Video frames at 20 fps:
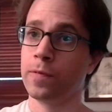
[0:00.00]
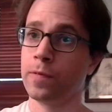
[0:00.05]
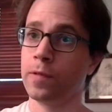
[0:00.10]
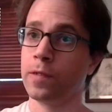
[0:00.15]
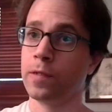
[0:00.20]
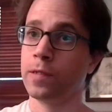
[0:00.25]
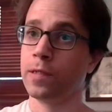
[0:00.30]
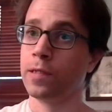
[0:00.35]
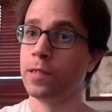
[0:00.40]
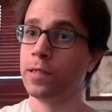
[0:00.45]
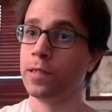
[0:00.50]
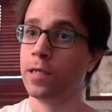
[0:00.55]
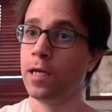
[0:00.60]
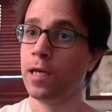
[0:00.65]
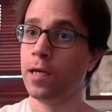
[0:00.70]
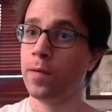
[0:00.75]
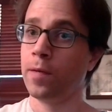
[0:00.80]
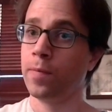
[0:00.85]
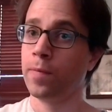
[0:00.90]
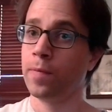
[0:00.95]
It's the
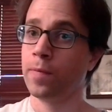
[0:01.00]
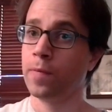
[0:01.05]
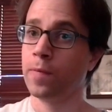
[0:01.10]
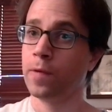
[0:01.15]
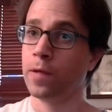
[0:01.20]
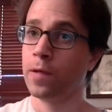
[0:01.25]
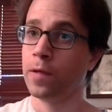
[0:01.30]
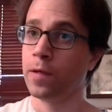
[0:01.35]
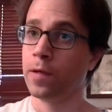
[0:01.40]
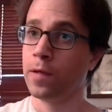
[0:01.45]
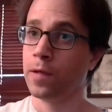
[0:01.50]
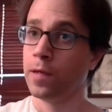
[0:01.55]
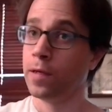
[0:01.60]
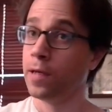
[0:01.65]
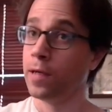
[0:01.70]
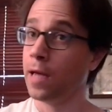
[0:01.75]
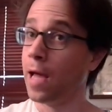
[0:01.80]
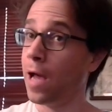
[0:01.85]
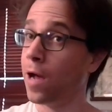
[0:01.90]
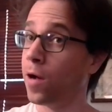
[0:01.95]
same.
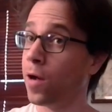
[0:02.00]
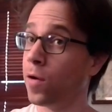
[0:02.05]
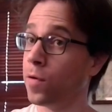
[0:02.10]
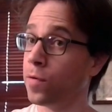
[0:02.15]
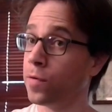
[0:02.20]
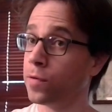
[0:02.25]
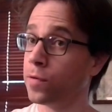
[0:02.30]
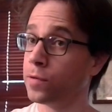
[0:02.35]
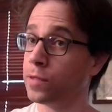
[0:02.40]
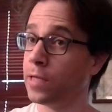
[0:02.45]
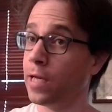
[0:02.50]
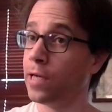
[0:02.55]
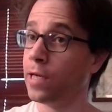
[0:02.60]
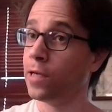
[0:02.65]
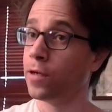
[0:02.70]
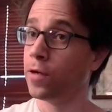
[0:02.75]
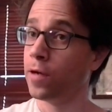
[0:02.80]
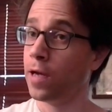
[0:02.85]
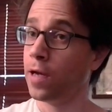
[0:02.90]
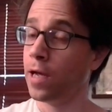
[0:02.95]
Now, take
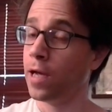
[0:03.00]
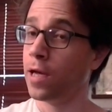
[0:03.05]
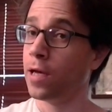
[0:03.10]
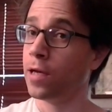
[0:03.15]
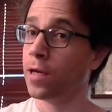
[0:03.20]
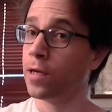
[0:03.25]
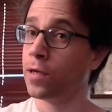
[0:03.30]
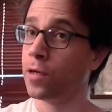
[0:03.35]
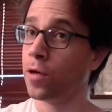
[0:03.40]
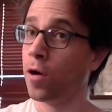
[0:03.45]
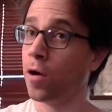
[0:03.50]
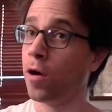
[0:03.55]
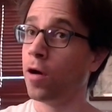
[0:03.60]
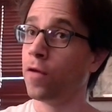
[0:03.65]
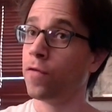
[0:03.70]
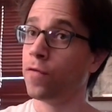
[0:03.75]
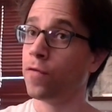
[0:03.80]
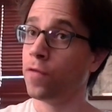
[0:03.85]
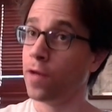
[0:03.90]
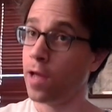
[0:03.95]
your hand
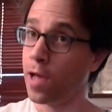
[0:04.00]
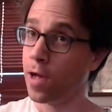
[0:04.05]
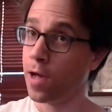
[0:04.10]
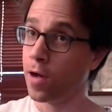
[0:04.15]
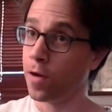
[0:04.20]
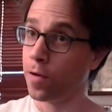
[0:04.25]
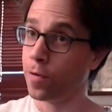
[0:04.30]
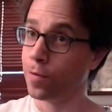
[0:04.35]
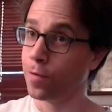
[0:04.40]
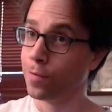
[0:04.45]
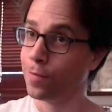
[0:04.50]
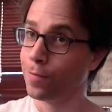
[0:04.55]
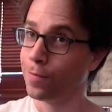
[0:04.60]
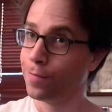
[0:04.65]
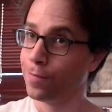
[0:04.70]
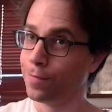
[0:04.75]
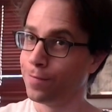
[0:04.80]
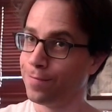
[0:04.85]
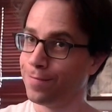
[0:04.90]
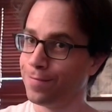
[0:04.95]
off now.
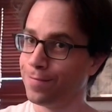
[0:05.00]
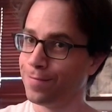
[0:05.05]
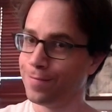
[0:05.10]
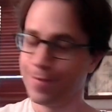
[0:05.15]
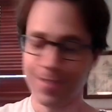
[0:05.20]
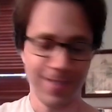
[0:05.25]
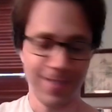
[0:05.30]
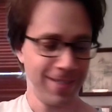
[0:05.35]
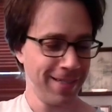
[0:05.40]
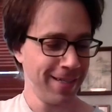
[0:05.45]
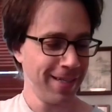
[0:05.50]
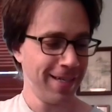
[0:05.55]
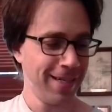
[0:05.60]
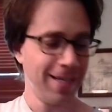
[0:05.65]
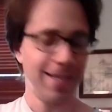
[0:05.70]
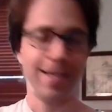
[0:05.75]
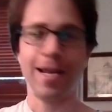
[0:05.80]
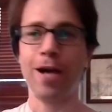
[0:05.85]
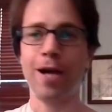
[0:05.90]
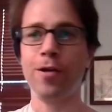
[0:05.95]

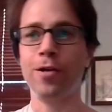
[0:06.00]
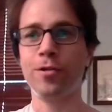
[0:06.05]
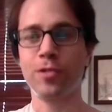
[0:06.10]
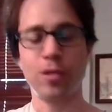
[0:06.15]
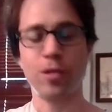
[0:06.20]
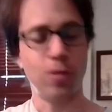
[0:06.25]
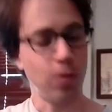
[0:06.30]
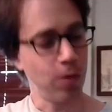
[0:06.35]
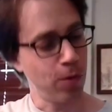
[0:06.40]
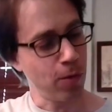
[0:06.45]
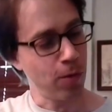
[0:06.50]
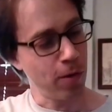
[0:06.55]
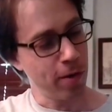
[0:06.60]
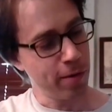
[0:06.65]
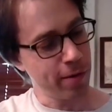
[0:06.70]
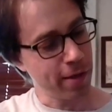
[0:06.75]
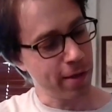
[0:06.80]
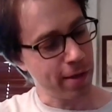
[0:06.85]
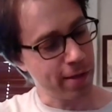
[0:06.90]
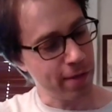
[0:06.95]
Now here's a cool
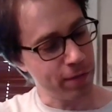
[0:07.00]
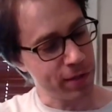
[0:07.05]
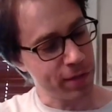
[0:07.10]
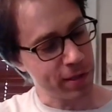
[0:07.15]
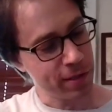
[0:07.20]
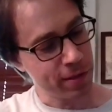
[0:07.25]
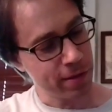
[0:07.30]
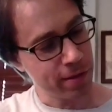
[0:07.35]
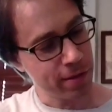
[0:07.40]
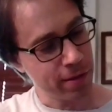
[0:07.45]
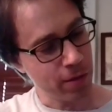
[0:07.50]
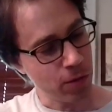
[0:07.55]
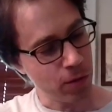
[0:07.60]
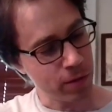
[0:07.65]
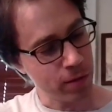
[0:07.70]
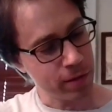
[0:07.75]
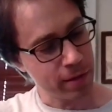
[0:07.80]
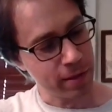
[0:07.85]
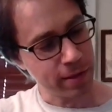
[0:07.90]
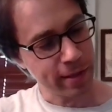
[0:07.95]
chord. I love this
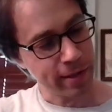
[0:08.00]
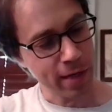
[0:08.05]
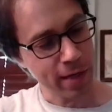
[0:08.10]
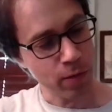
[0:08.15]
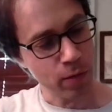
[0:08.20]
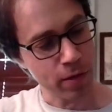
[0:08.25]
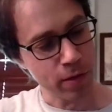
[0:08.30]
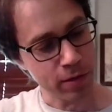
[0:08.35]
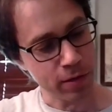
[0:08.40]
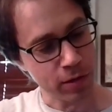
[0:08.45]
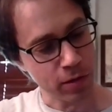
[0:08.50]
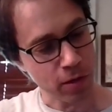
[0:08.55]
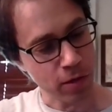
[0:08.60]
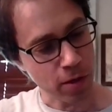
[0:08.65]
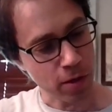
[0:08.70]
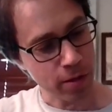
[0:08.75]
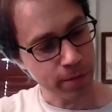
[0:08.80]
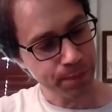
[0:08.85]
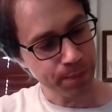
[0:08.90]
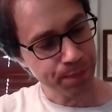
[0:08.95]
chord. This is the second one in the
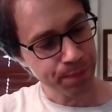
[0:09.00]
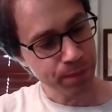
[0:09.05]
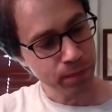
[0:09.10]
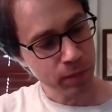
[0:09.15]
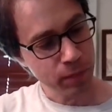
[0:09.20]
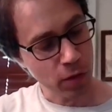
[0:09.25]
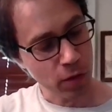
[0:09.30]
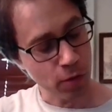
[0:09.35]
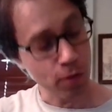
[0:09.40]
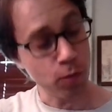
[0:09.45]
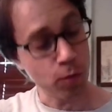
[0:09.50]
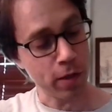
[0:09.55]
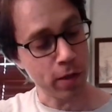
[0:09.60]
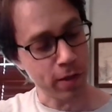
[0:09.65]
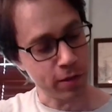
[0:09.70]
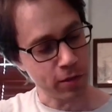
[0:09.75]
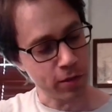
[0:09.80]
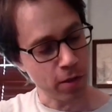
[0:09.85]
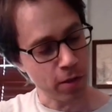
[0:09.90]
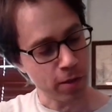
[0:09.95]
song. Third one in
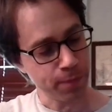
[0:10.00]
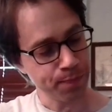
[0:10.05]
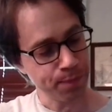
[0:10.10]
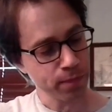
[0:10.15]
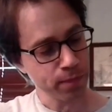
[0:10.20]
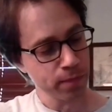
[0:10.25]
the song.